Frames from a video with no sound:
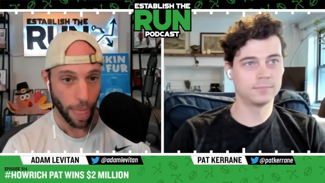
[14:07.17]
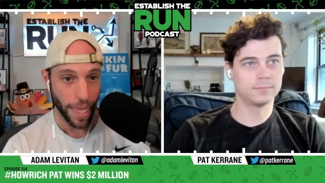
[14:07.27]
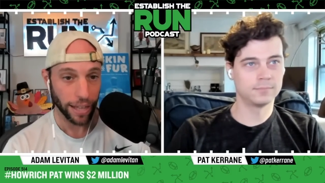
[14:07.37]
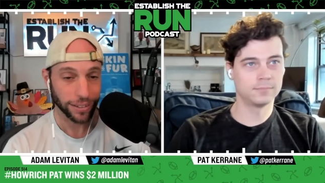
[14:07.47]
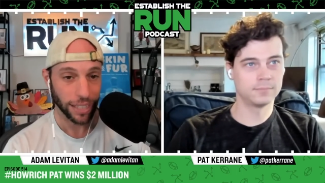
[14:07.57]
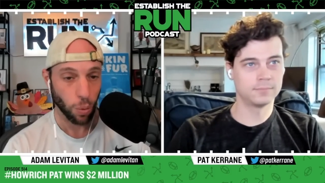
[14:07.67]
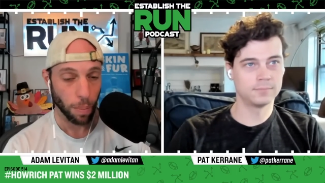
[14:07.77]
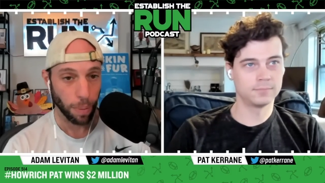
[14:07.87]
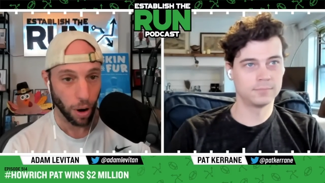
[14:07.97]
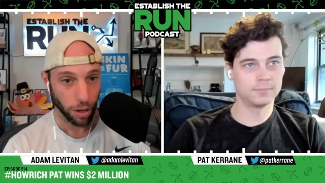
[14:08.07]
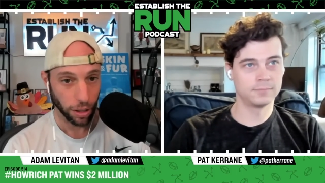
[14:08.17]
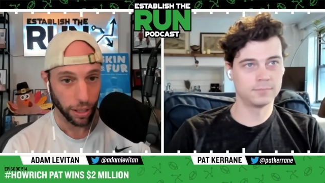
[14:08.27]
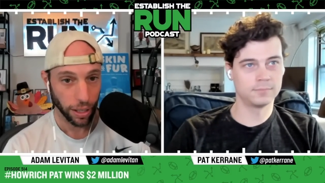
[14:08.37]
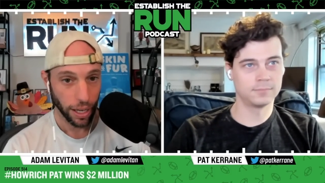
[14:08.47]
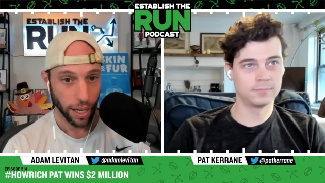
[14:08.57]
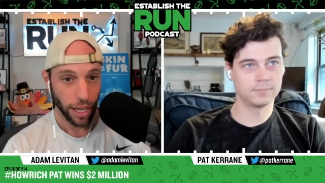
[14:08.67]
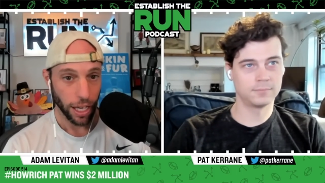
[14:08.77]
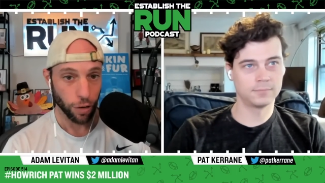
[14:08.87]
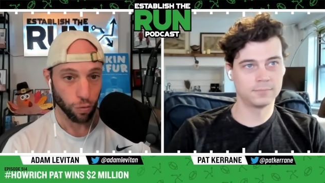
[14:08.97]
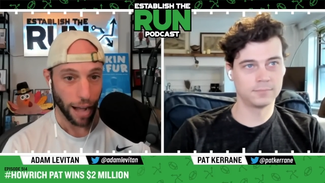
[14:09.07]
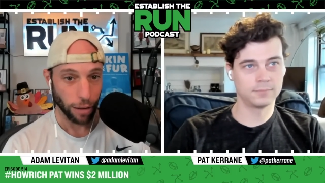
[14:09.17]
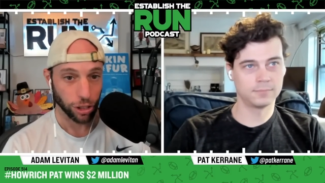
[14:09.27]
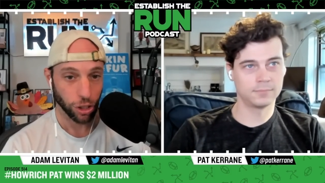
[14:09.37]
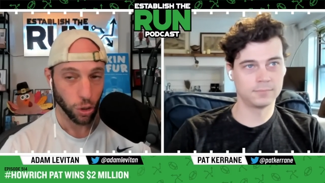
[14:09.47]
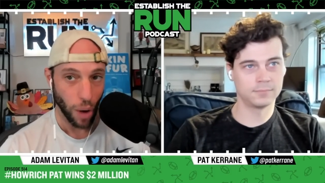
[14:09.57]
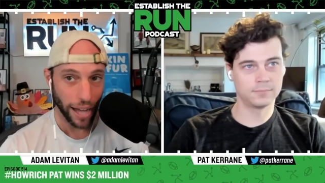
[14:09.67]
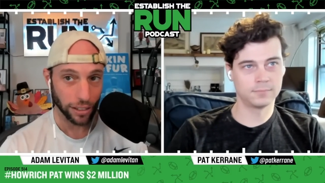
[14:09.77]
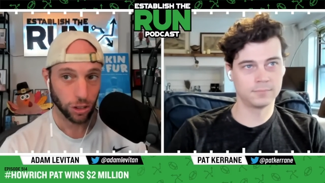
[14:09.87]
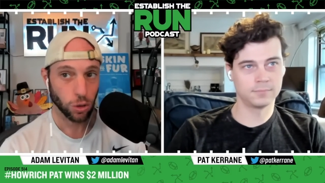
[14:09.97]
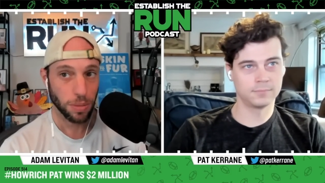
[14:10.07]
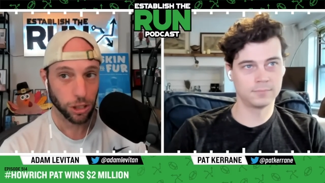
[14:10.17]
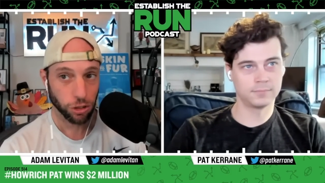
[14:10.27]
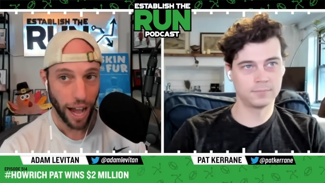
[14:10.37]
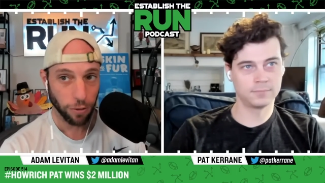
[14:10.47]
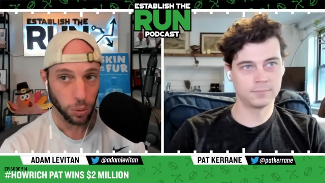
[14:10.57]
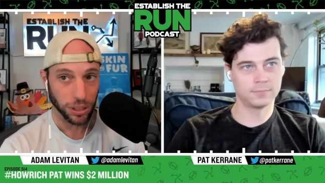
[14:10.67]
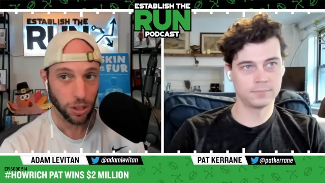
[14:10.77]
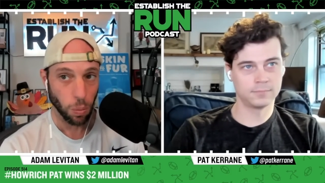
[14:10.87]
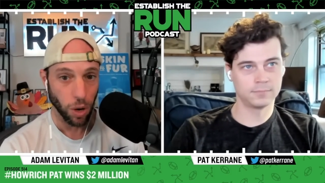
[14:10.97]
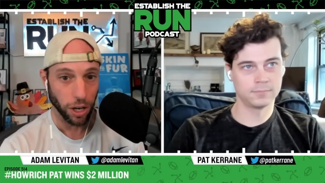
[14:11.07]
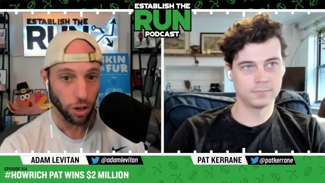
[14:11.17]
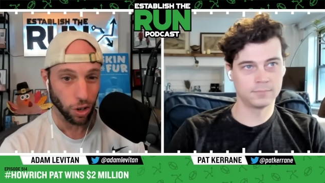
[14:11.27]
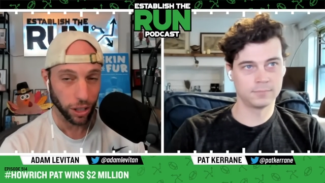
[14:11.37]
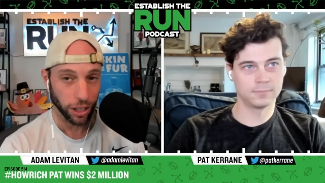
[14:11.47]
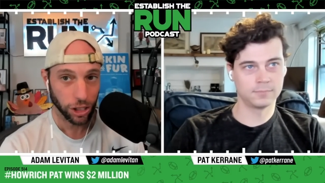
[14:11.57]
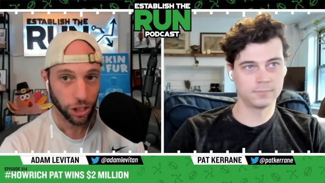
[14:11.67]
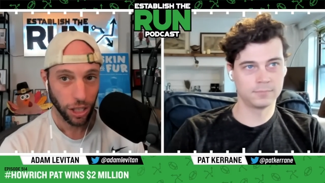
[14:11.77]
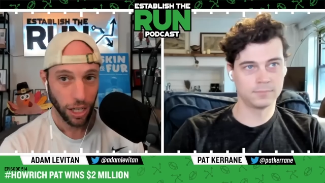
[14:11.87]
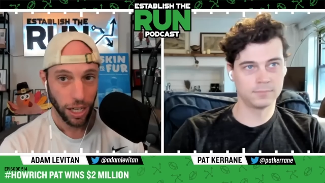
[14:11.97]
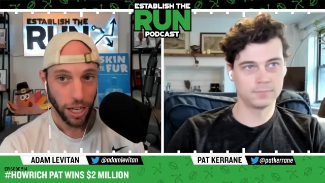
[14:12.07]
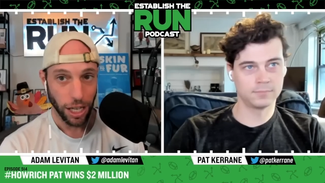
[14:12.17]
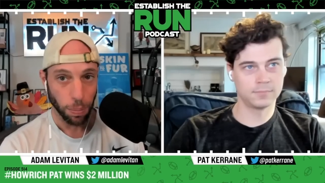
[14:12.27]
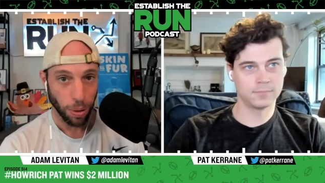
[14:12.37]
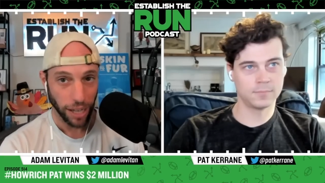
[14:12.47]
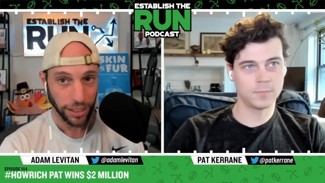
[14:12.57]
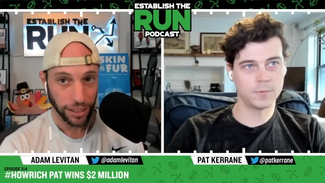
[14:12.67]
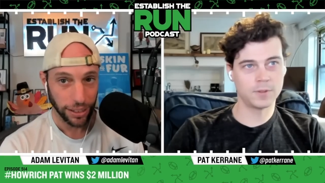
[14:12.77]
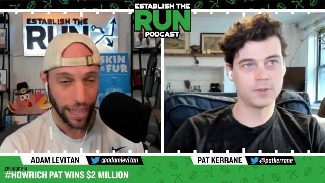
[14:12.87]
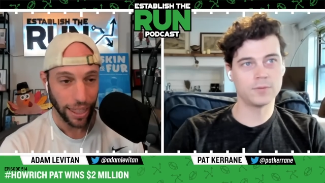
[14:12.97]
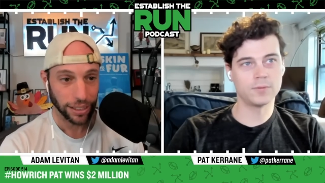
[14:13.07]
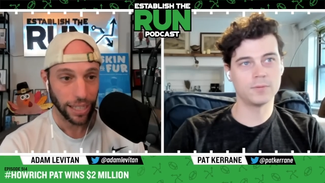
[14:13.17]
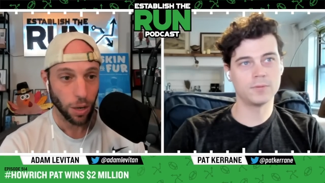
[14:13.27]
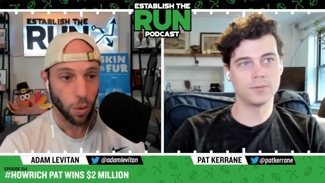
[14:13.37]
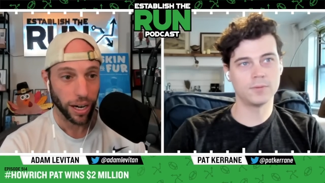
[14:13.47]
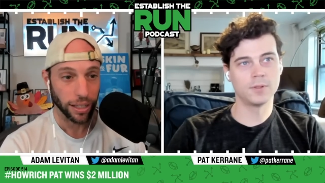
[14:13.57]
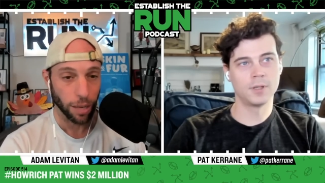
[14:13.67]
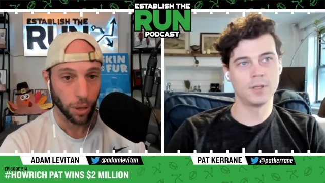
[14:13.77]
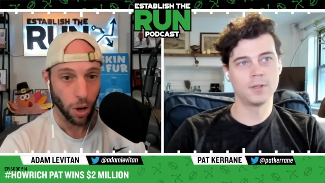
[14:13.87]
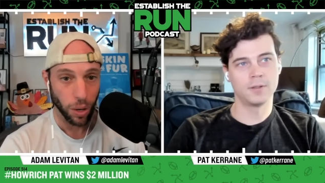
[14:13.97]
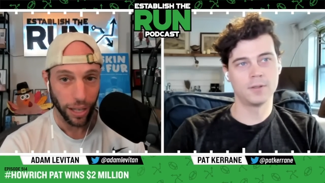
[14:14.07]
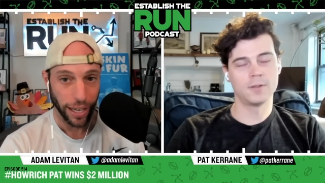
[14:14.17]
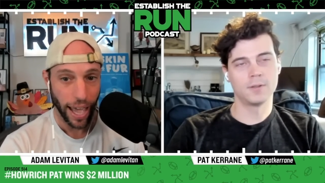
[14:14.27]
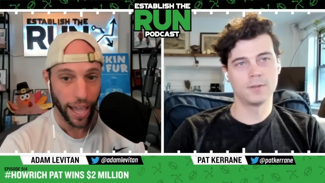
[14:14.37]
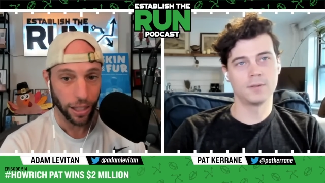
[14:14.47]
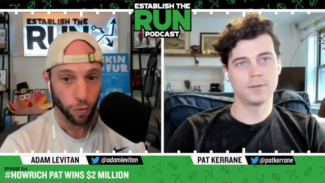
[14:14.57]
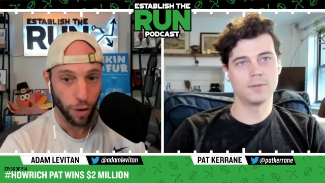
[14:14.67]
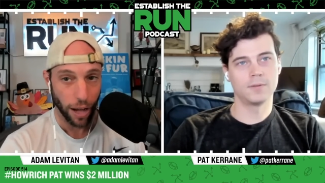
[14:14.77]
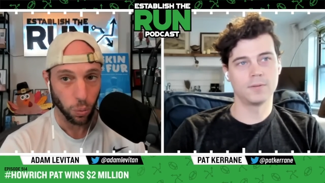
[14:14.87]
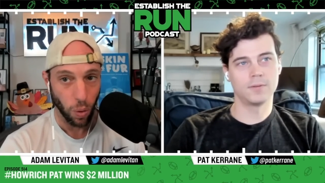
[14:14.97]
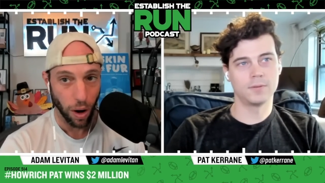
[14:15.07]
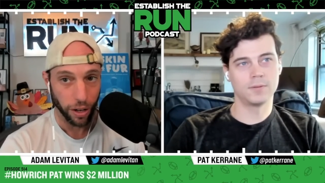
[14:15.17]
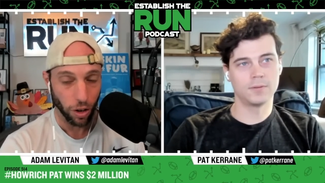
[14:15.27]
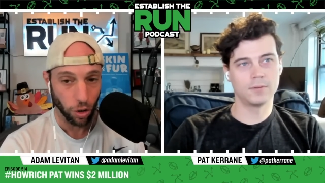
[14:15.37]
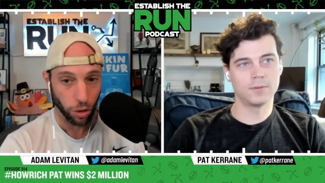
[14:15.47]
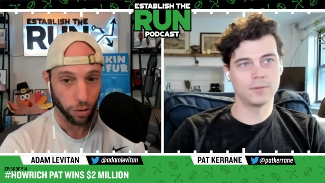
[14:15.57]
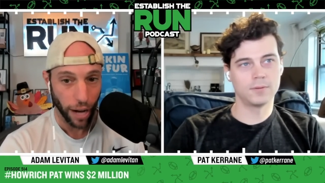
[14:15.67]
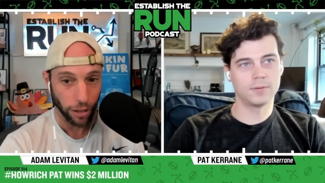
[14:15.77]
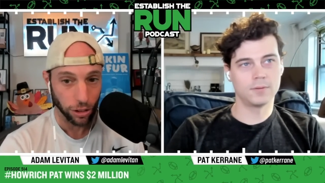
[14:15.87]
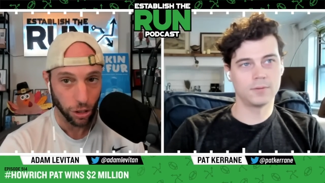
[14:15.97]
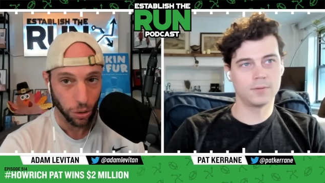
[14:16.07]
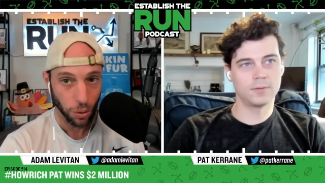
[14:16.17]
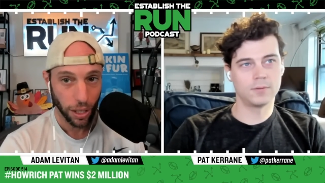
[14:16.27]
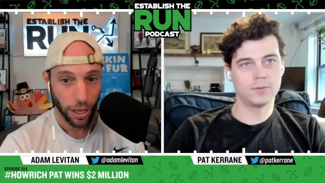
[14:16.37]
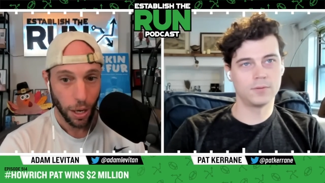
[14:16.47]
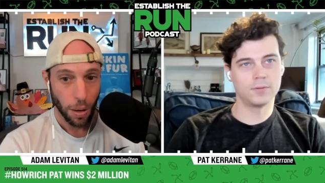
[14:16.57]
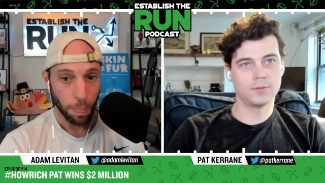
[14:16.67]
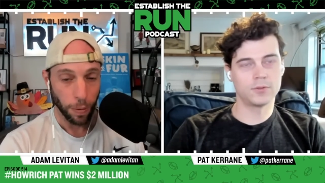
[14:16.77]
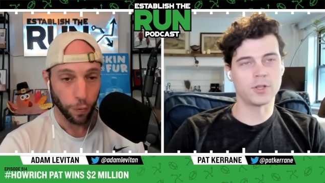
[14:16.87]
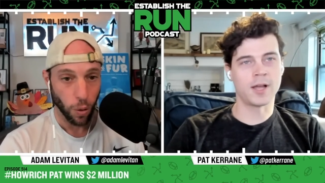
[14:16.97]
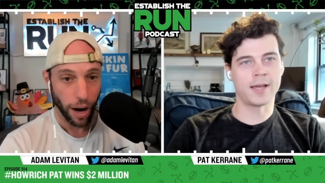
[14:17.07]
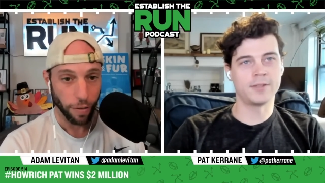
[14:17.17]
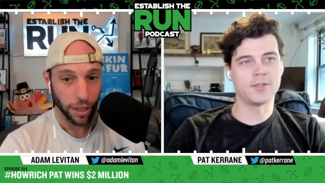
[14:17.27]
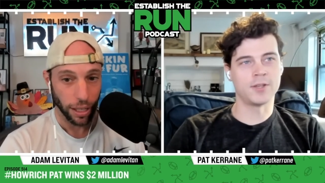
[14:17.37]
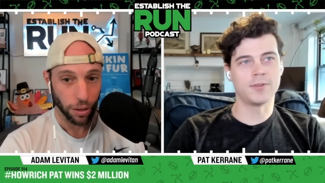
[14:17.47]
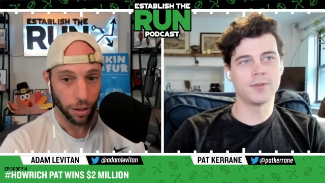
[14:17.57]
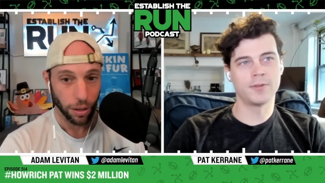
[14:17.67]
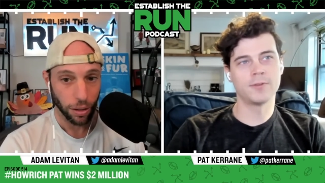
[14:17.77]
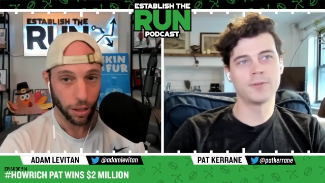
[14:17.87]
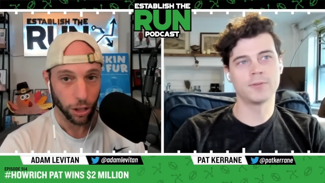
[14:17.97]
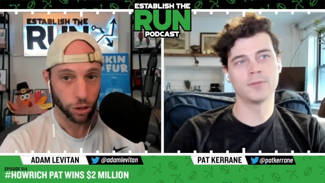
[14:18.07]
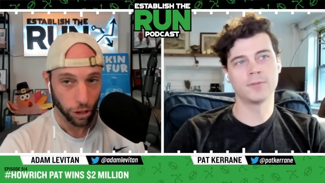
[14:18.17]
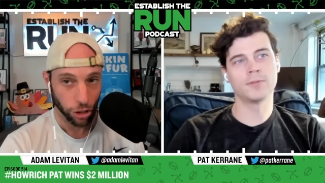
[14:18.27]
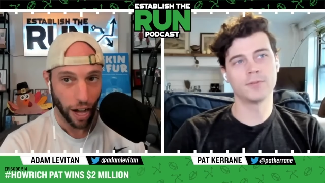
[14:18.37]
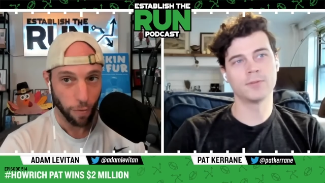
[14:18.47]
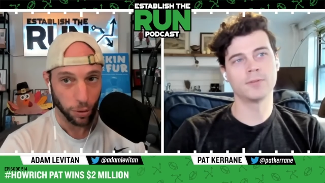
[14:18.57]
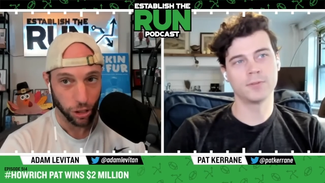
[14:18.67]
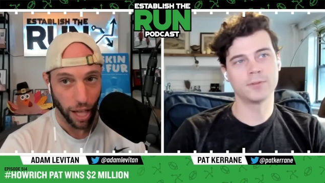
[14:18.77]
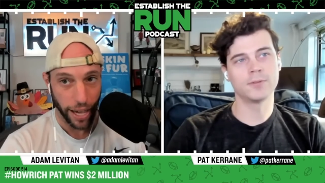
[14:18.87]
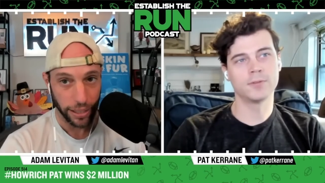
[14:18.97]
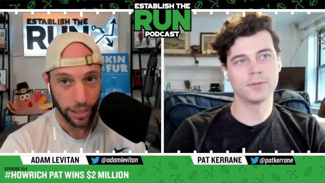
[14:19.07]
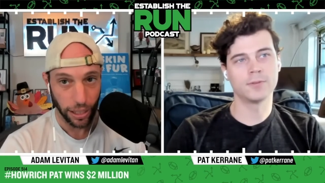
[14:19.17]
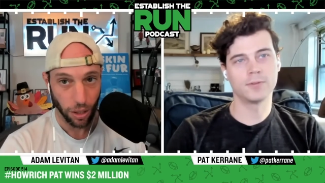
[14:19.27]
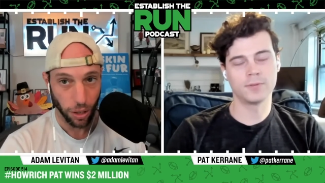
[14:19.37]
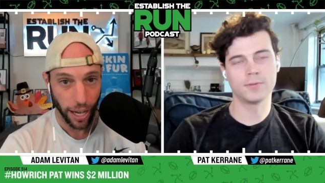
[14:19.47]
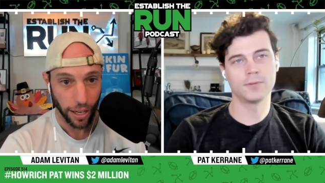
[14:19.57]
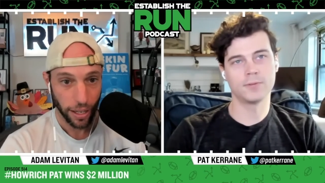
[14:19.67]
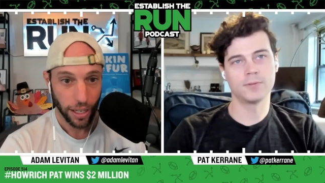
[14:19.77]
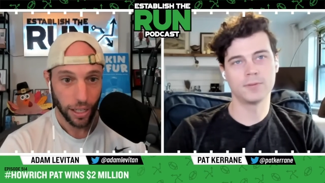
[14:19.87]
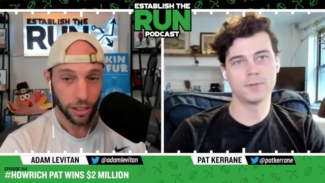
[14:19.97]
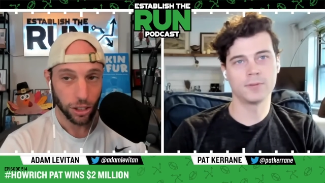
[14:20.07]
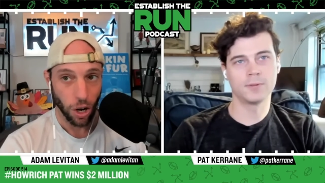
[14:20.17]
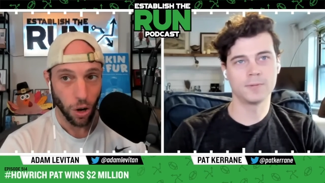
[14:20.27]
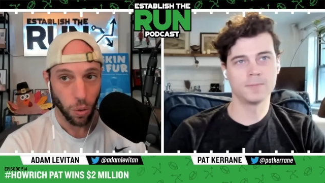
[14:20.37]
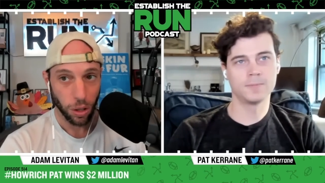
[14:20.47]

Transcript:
Speaker 1: and then Saquon Barkley in round two. I assume this draft was somewhat earlyish in the process because I think Saquon ended up going like end of round one, early round two. July 18th. This this draft was July 18th. Okay. So